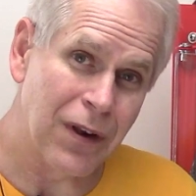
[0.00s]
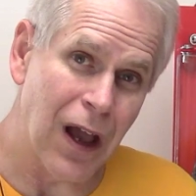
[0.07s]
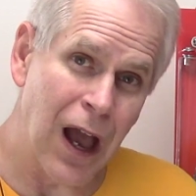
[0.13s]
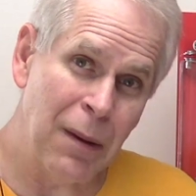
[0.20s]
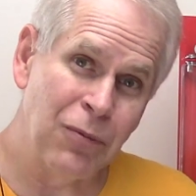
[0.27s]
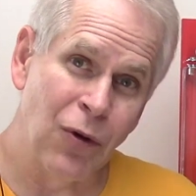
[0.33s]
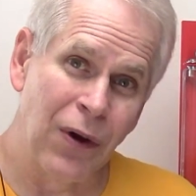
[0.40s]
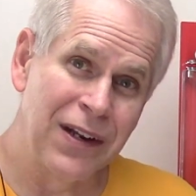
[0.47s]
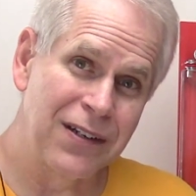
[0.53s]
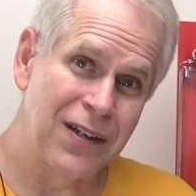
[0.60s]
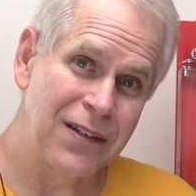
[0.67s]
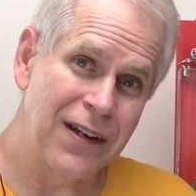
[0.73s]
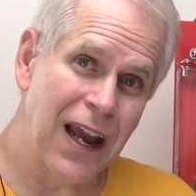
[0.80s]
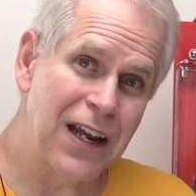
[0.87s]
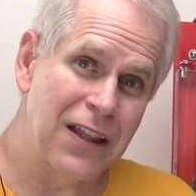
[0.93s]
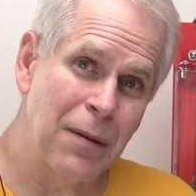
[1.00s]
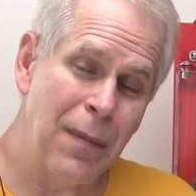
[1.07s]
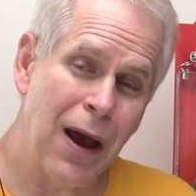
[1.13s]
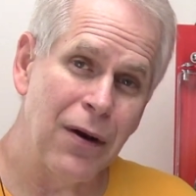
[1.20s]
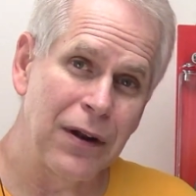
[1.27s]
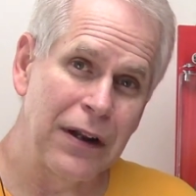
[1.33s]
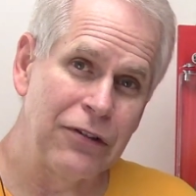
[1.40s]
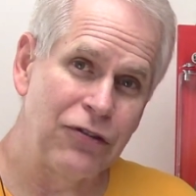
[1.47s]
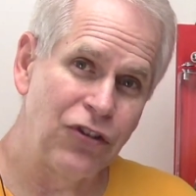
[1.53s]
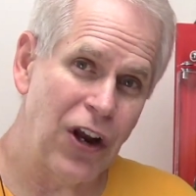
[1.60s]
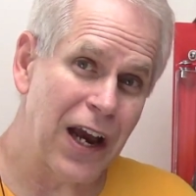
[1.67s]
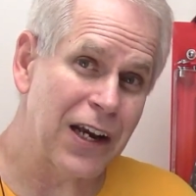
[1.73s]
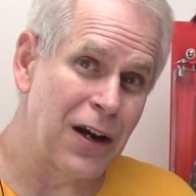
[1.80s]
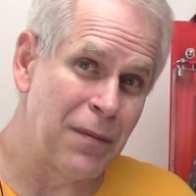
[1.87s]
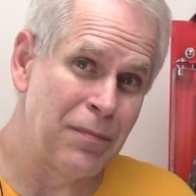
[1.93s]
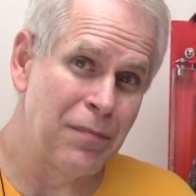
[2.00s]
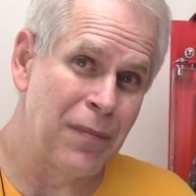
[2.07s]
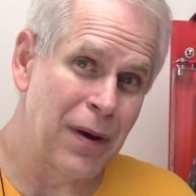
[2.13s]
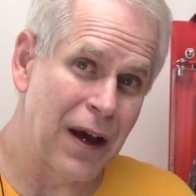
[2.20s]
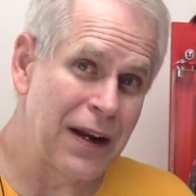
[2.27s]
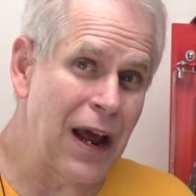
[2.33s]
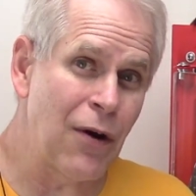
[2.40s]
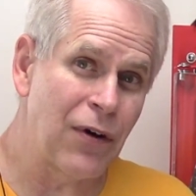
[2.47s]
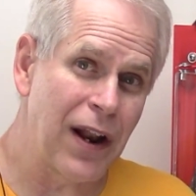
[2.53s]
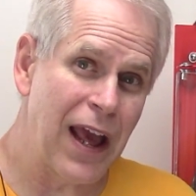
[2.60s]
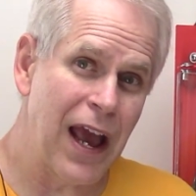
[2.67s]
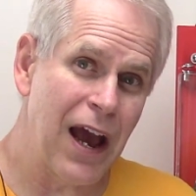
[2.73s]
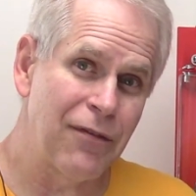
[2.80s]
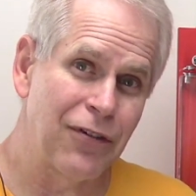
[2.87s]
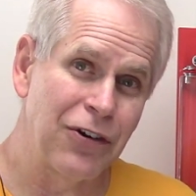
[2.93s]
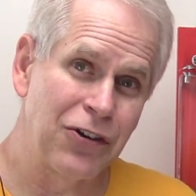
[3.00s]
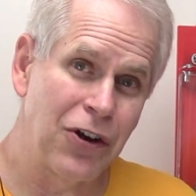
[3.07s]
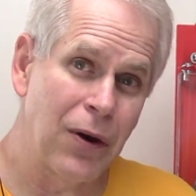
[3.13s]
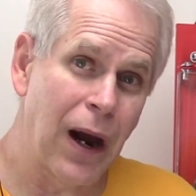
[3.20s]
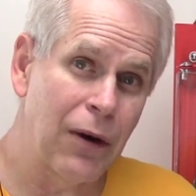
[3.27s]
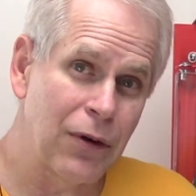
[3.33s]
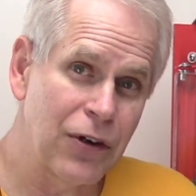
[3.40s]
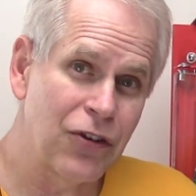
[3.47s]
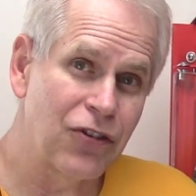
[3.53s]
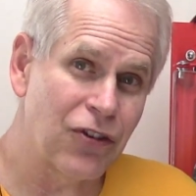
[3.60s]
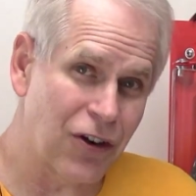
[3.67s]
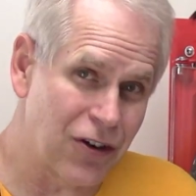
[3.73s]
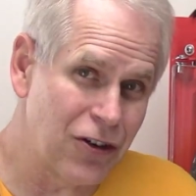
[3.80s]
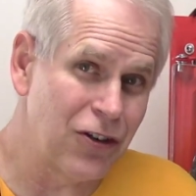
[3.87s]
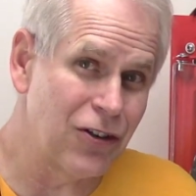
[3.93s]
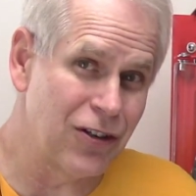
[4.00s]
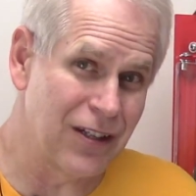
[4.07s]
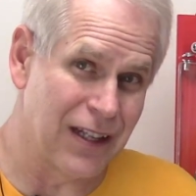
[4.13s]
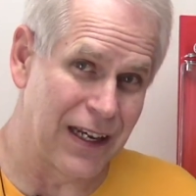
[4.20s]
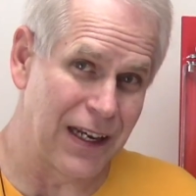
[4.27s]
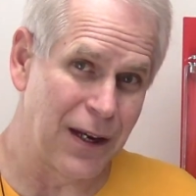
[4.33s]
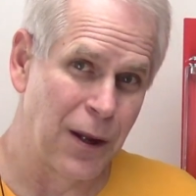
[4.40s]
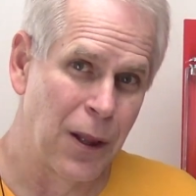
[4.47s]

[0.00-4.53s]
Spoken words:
I'm going to take them out and check them an hour and a half or 2 hours early.